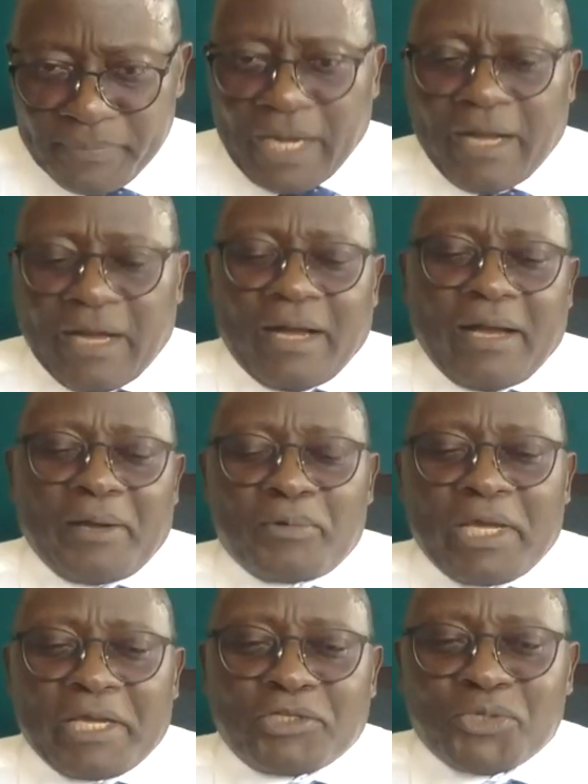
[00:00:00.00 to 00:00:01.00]
Uh, I would
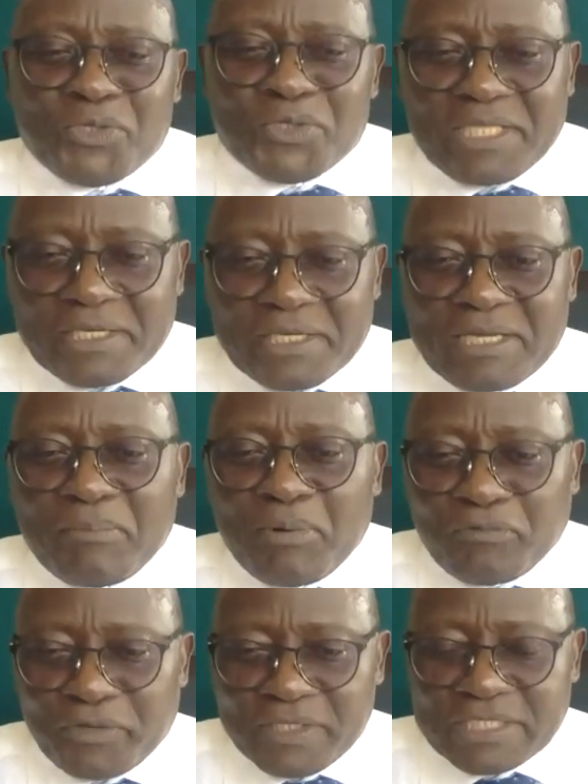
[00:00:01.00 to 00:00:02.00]
like to use the example
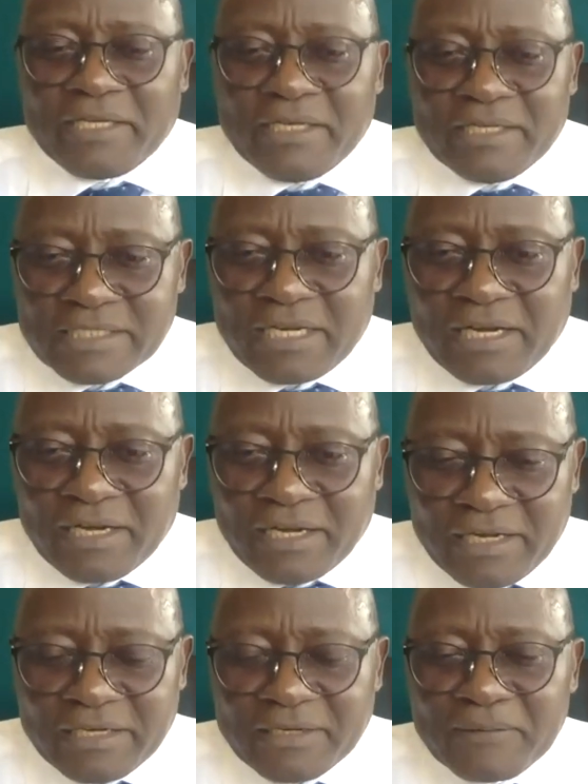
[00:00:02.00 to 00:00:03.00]
of His Highness the Aga
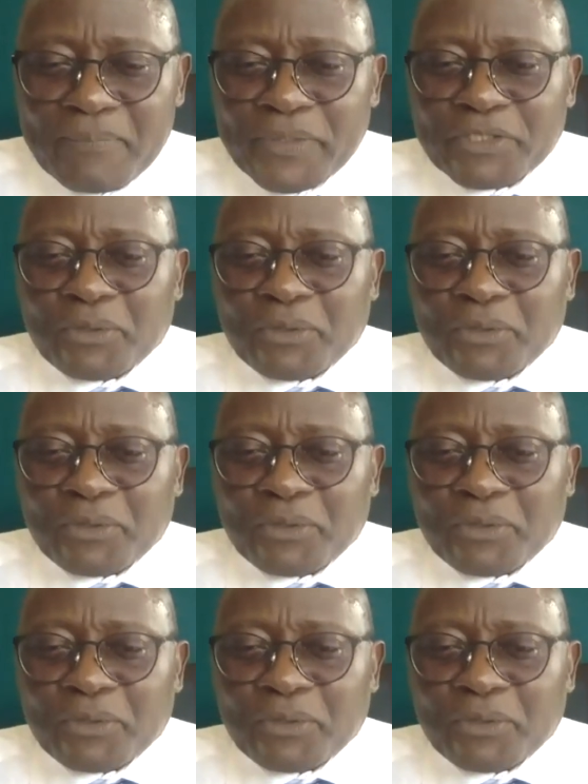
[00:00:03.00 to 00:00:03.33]
Khan,